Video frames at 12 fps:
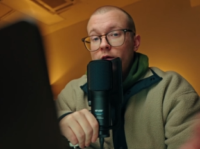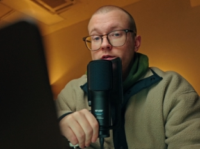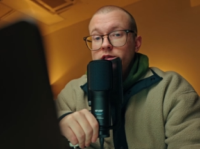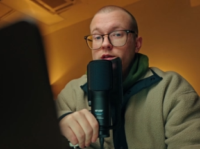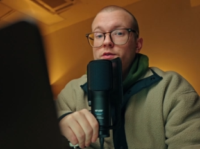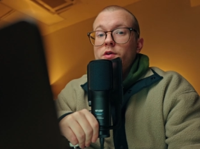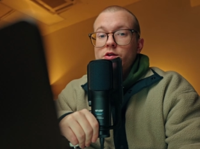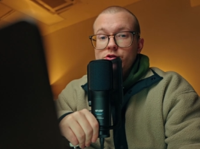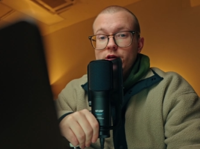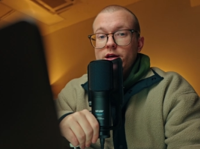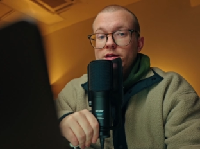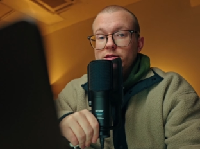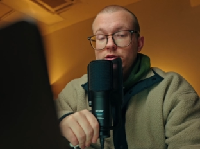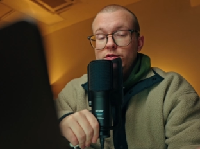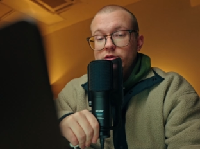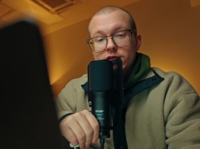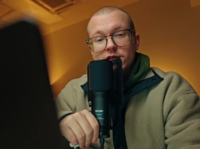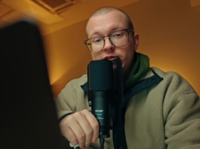Obviously, Roger Deakins
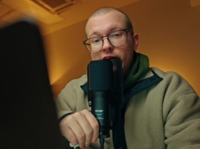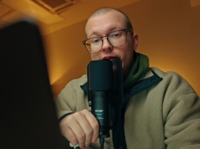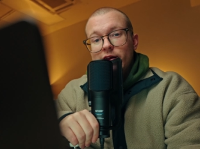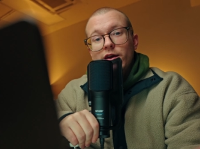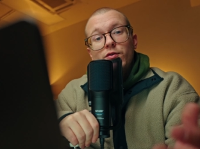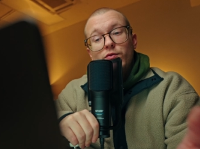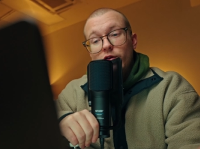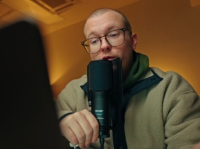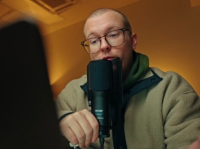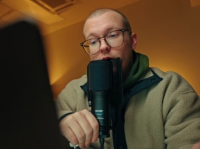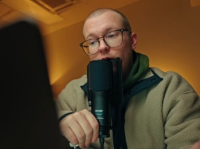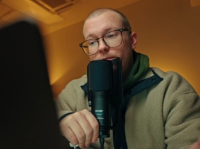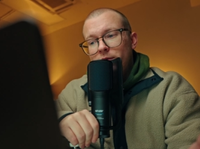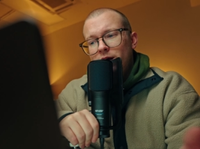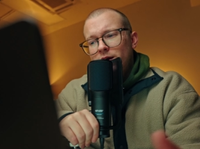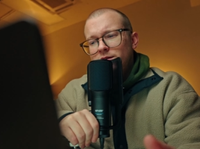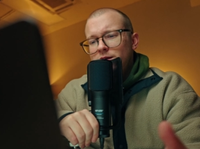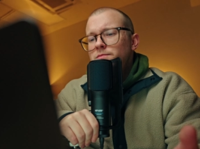uses this technique really well.
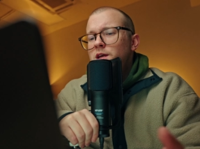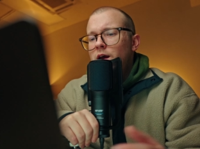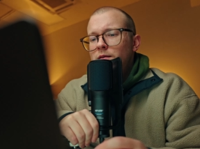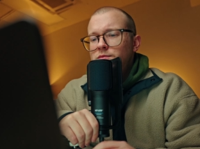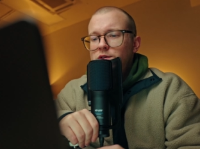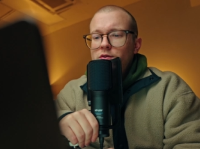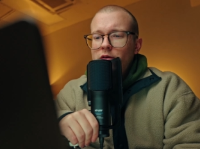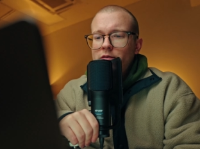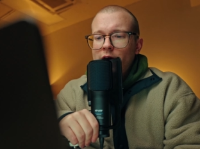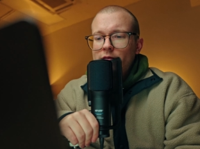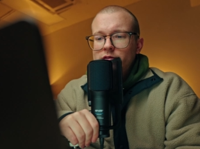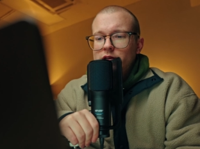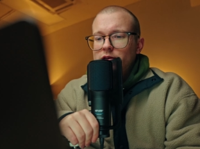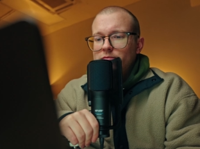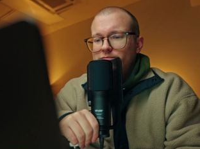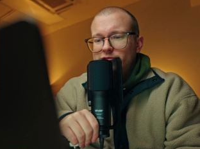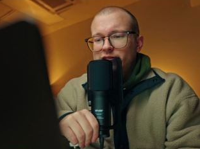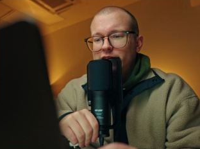Sometimes you don't even have
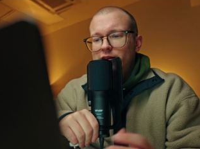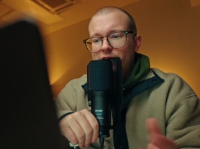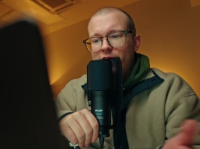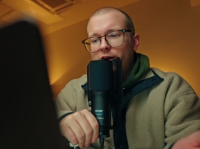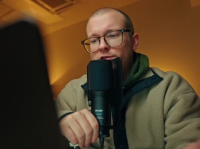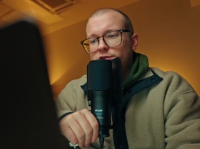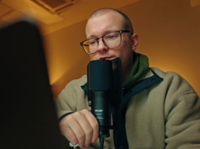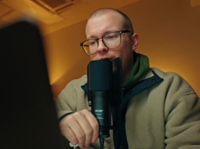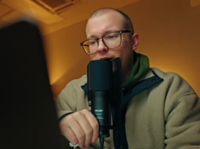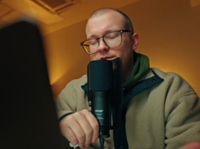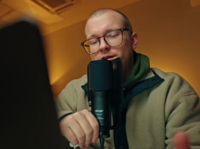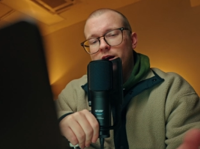to see the character's face